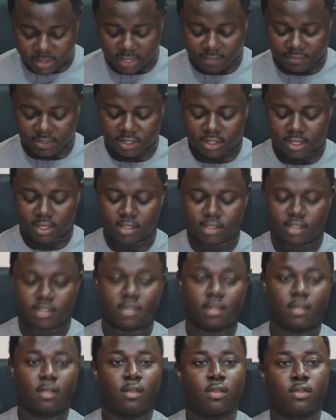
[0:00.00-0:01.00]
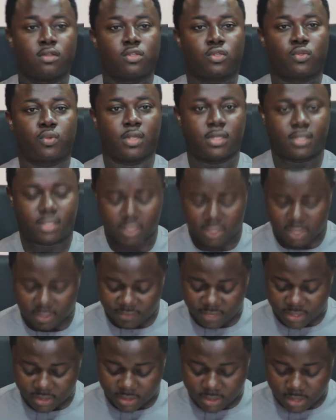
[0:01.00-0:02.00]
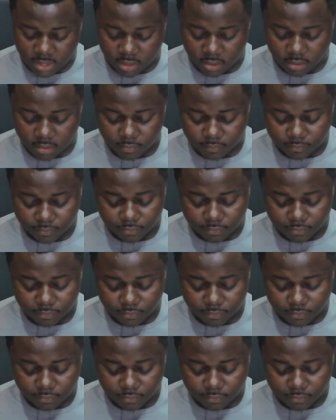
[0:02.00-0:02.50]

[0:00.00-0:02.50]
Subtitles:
17, 2017,